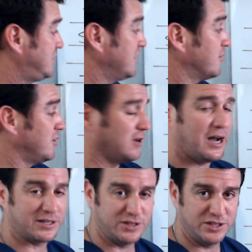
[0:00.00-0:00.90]

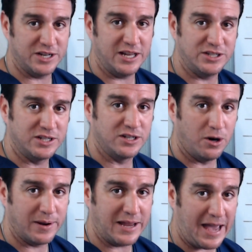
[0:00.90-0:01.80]
arterial oxygenation
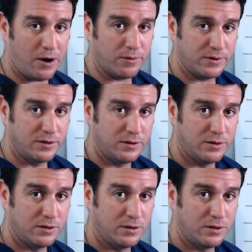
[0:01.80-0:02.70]
going out,
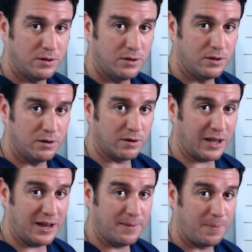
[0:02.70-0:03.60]

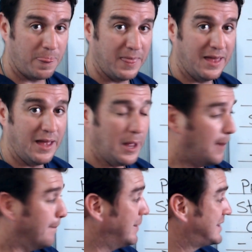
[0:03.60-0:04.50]
okay?
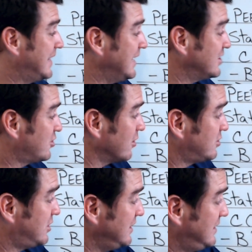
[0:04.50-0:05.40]
But then it
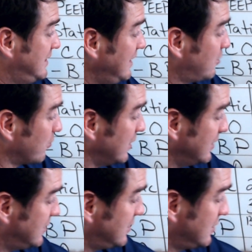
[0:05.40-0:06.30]
starts to
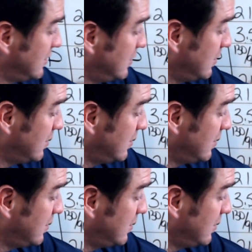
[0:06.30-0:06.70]
decrease.